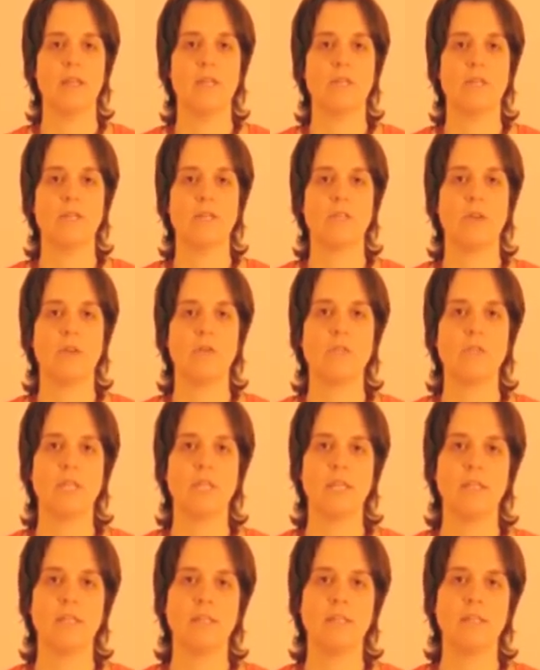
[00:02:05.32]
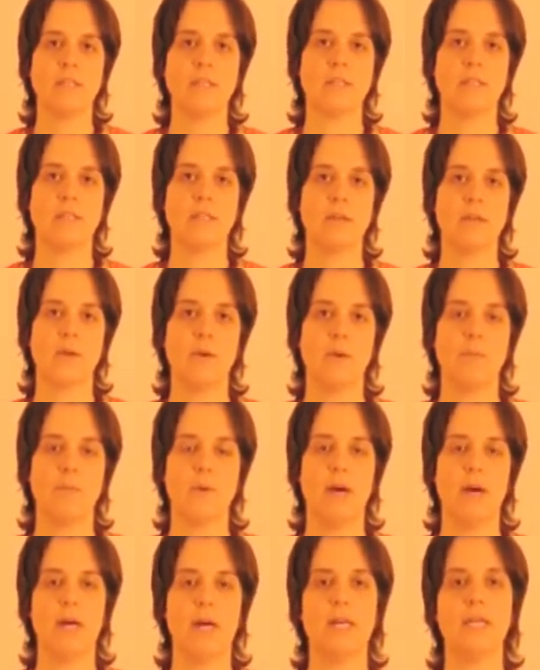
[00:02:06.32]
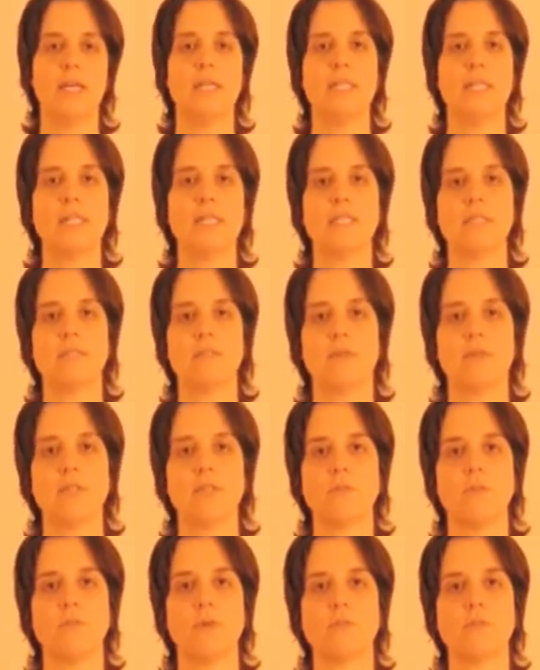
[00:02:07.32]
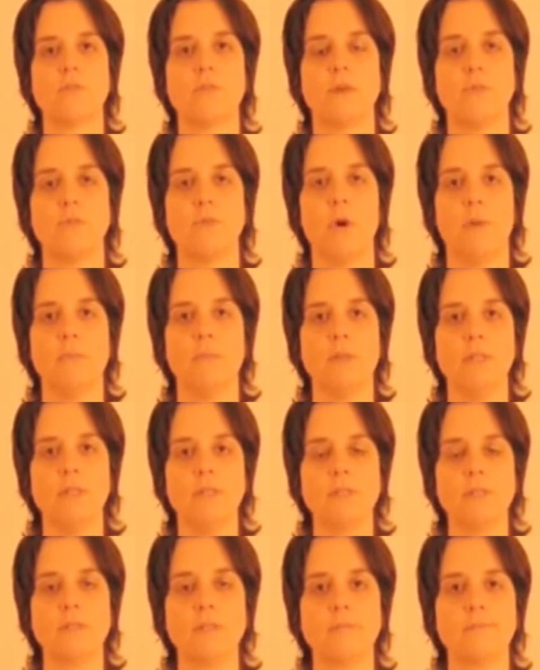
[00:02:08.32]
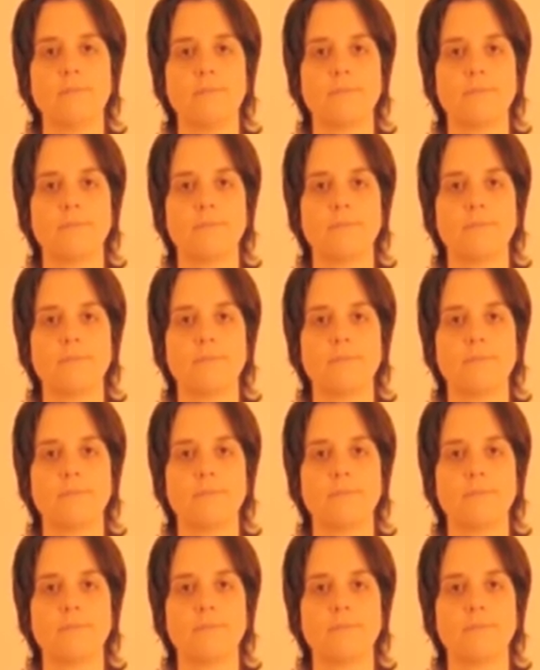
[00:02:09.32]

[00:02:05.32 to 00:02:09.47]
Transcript: So the second part is the transversus abdominis.